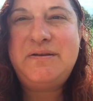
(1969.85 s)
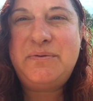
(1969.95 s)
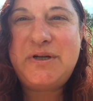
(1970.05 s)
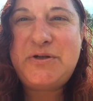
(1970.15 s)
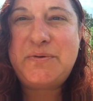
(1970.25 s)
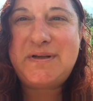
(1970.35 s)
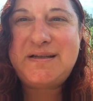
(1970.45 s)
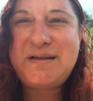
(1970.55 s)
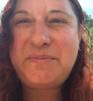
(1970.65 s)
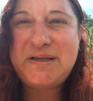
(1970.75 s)
when it's really
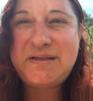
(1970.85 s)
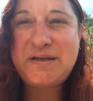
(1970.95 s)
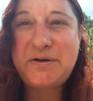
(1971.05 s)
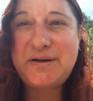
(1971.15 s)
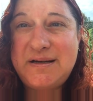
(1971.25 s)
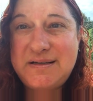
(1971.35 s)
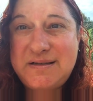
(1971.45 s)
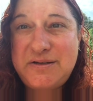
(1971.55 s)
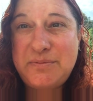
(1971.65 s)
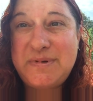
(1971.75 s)
something serious
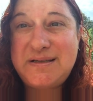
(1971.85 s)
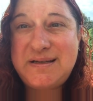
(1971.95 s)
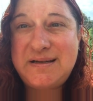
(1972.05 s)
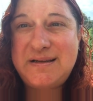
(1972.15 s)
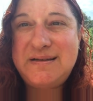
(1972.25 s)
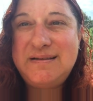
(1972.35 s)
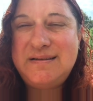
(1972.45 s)
and you're missing it,